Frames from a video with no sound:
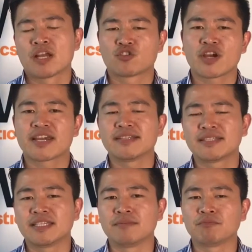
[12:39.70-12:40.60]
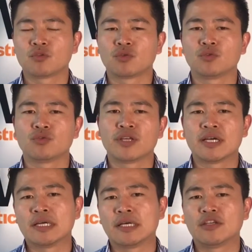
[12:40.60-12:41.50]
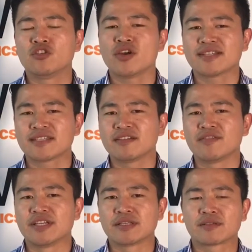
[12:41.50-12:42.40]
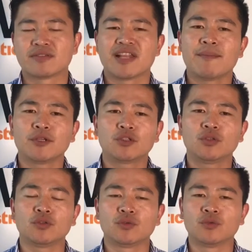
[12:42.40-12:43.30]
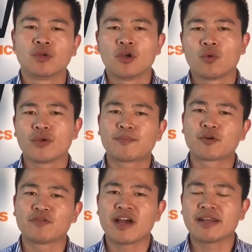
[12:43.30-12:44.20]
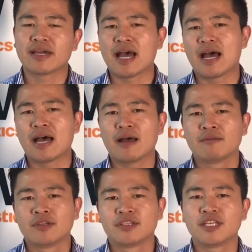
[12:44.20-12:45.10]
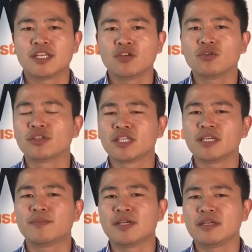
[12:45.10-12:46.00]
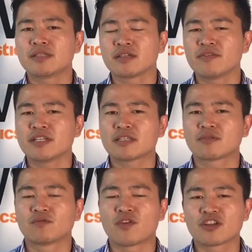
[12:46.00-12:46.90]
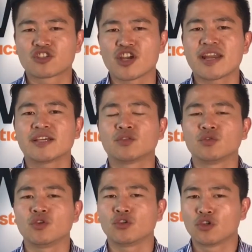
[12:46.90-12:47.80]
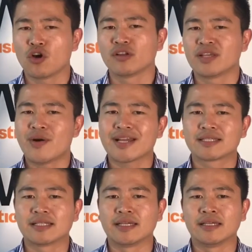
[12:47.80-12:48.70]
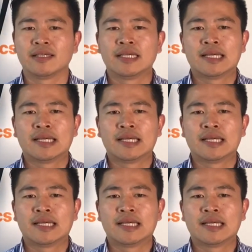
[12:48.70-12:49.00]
trucking team to do the US service. Number two, we provide a DDU or DDP service from China to your door directly.